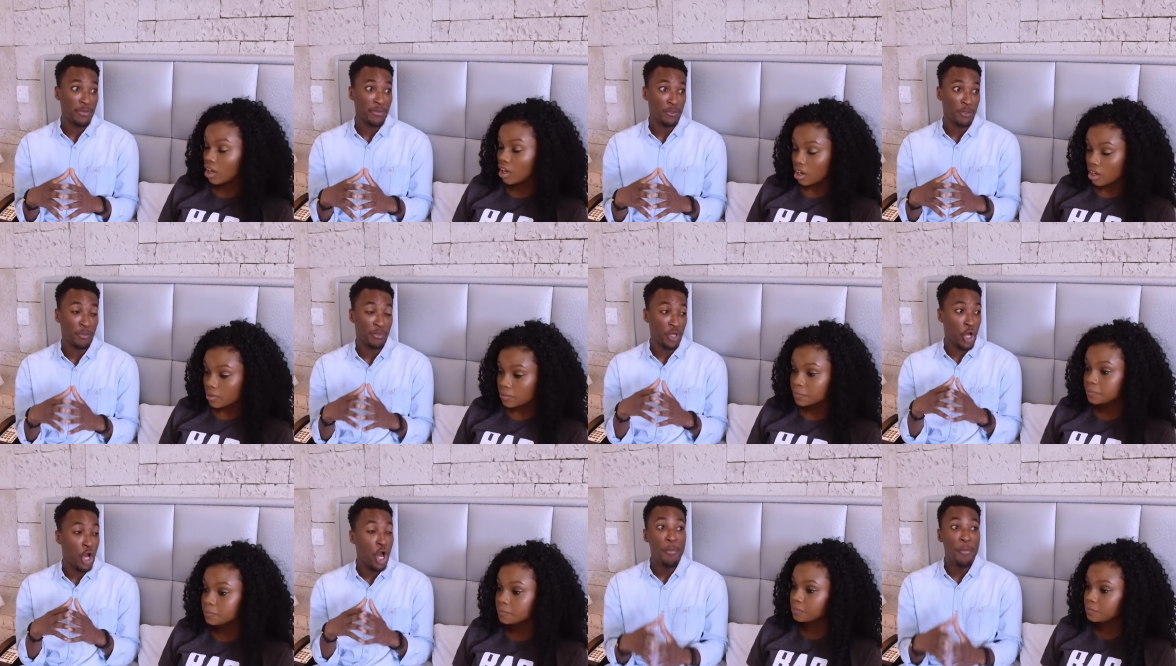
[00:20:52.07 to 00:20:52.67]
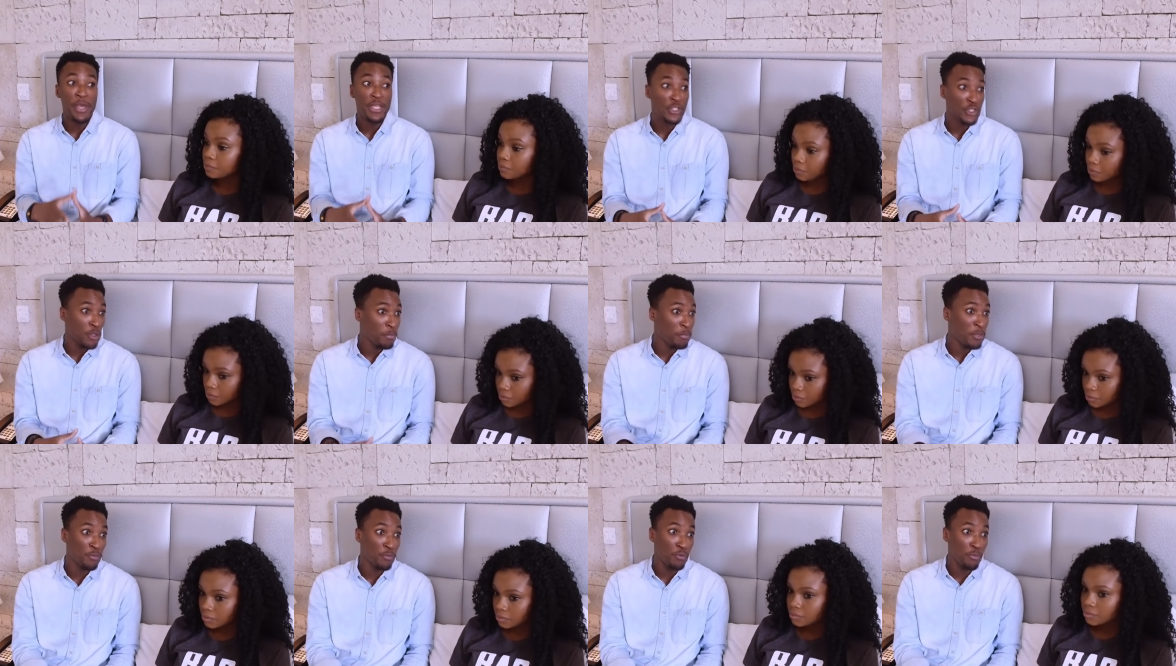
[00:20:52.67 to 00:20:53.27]
Speaker 1: Some of the comments some
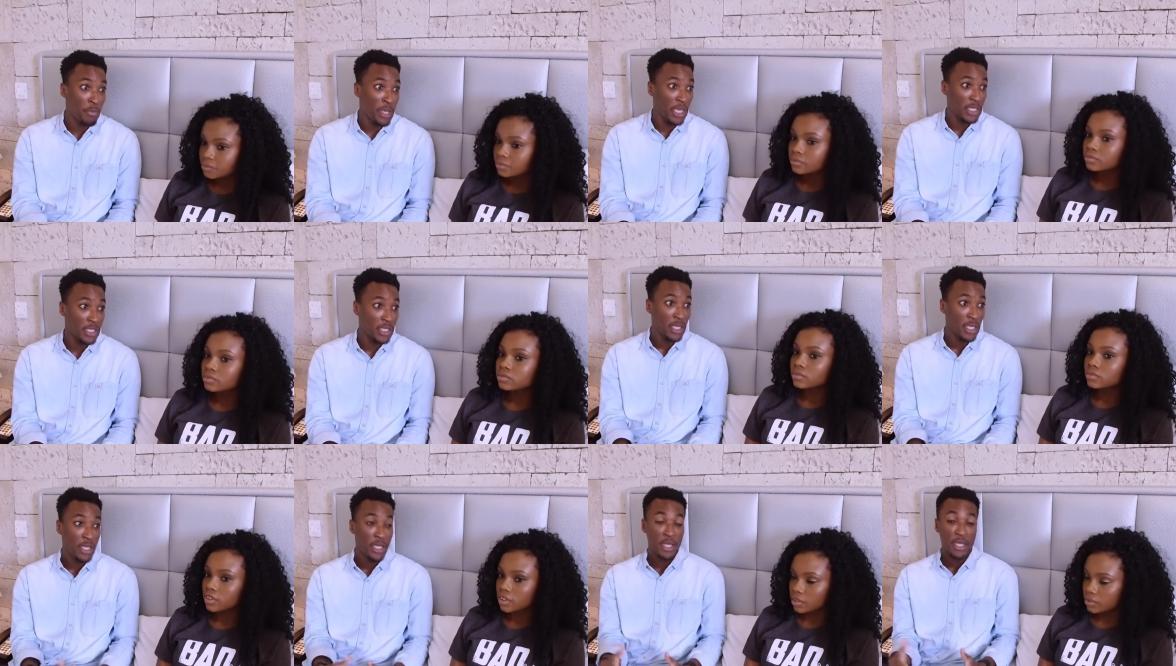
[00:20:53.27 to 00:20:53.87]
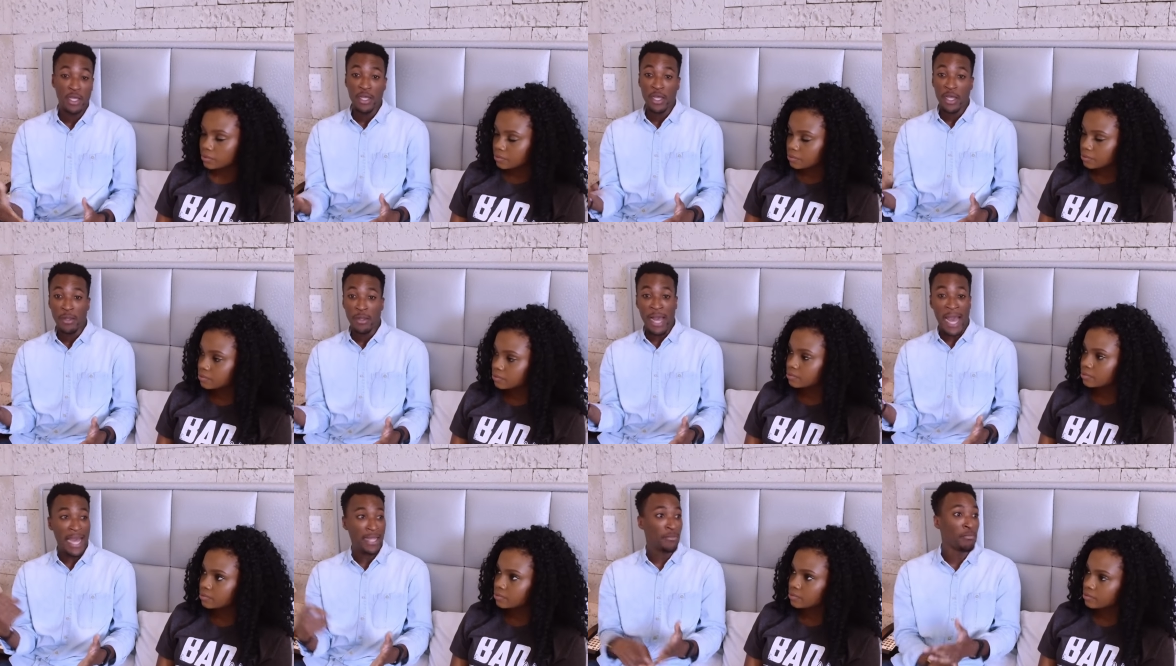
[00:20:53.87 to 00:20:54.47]
people make
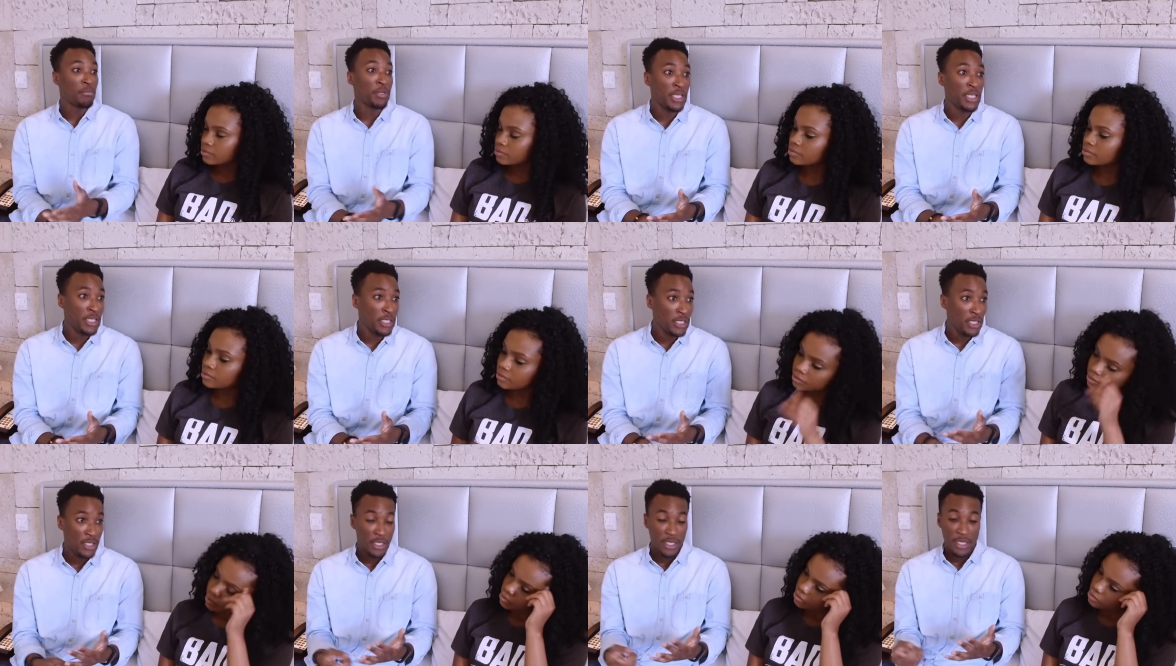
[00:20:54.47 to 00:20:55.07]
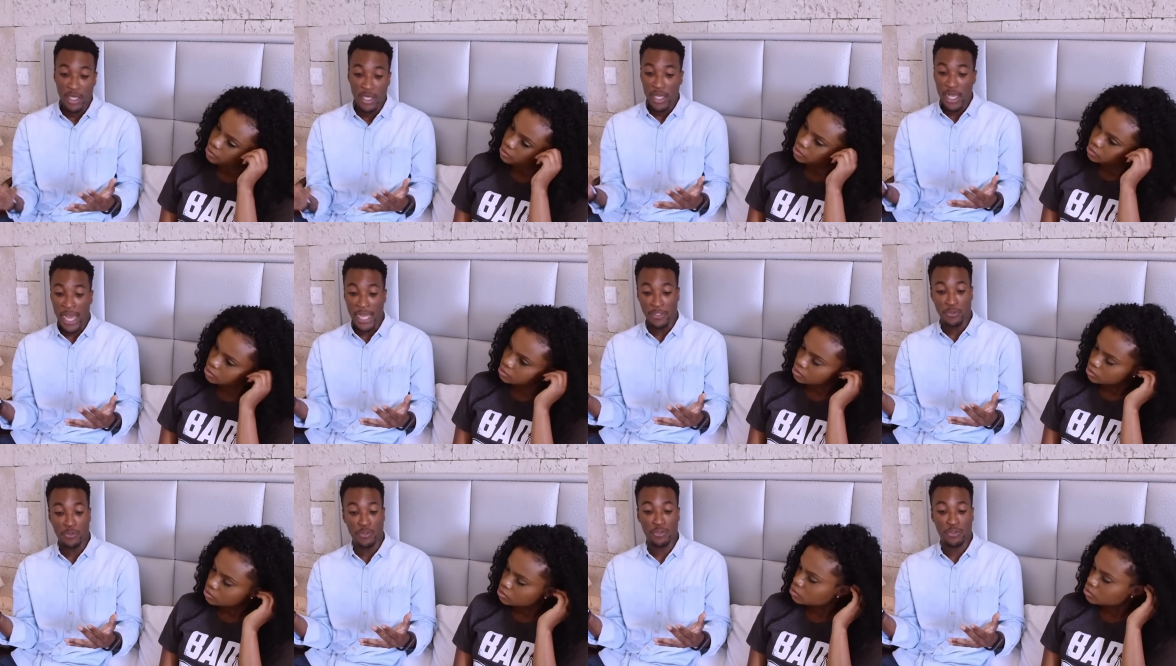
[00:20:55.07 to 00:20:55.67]
at me, and
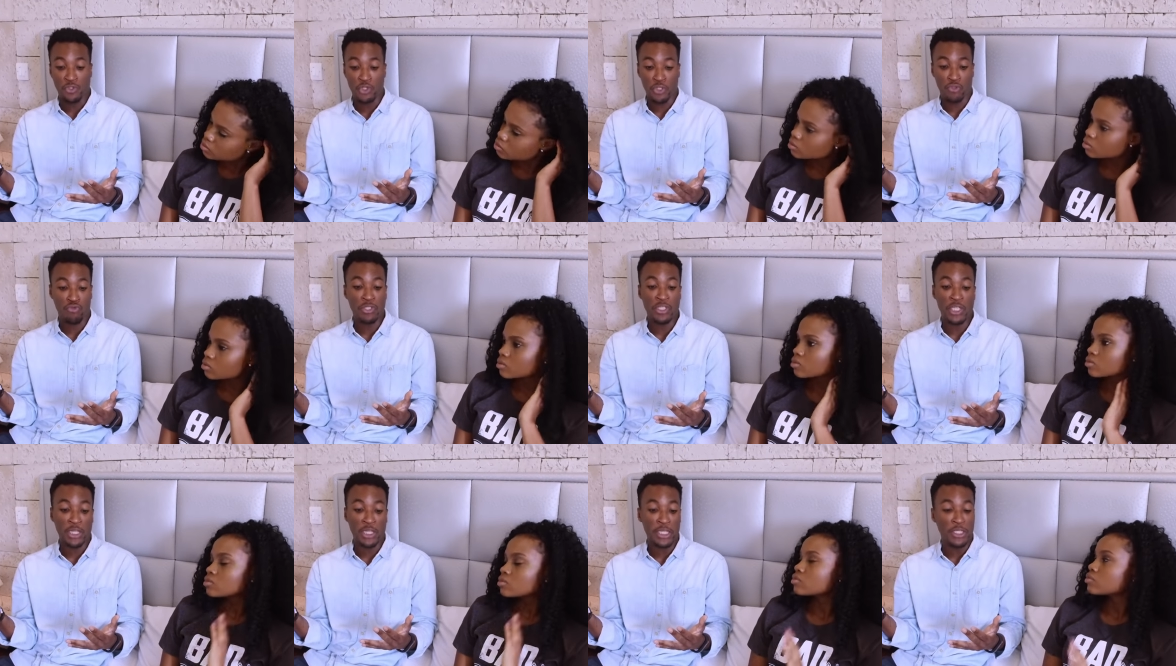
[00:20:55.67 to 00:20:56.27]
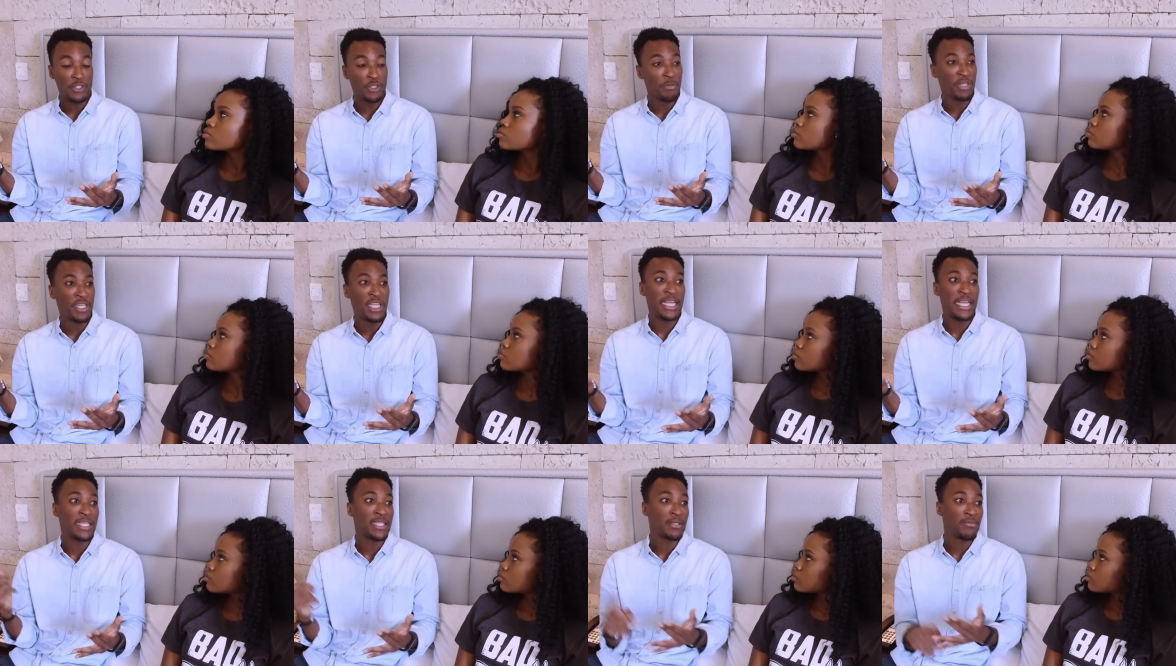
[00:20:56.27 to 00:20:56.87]
just recently
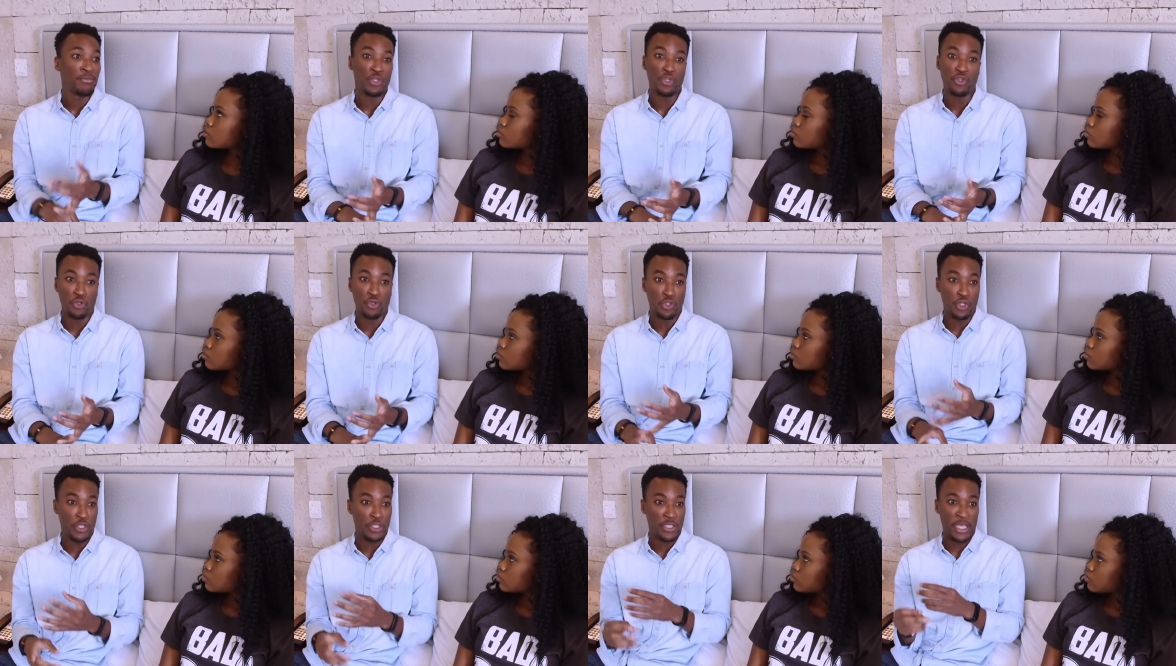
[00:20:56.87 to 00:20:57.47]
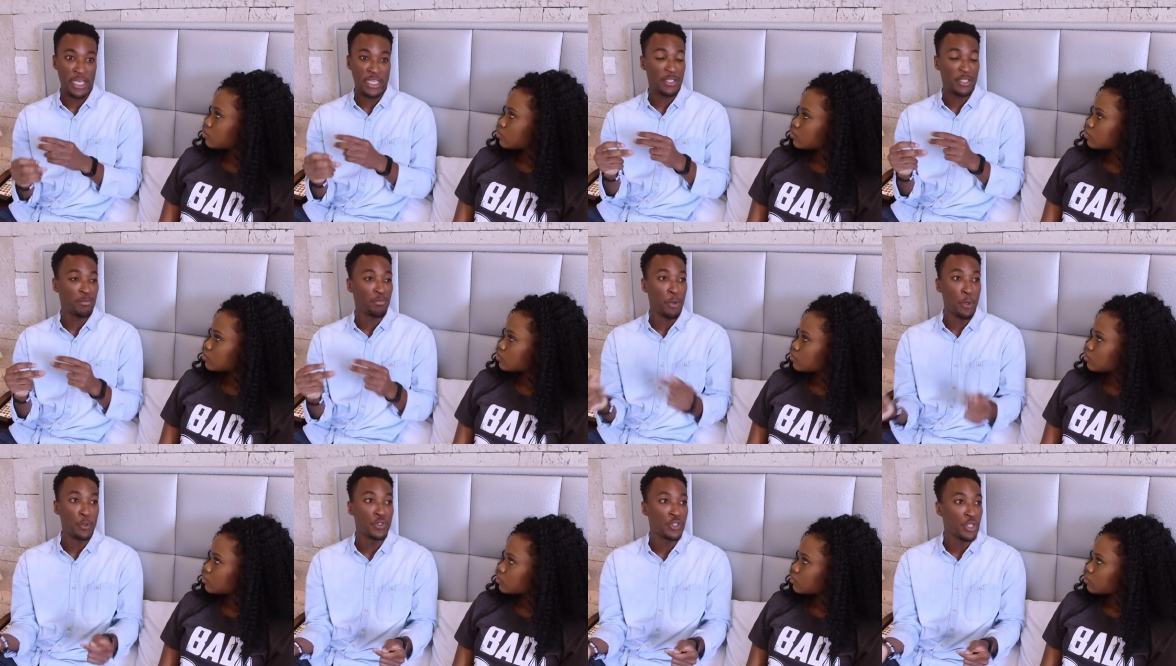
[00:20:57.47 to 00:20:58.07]
somebody, you know, just
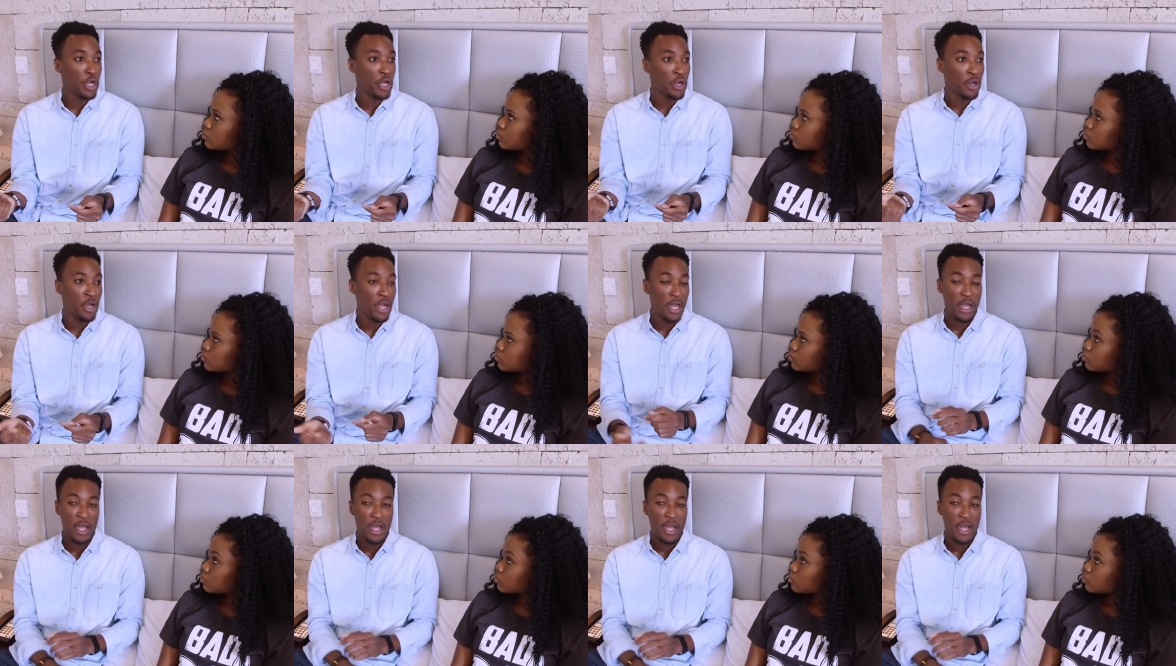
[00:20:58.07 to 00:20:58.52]
exposed her.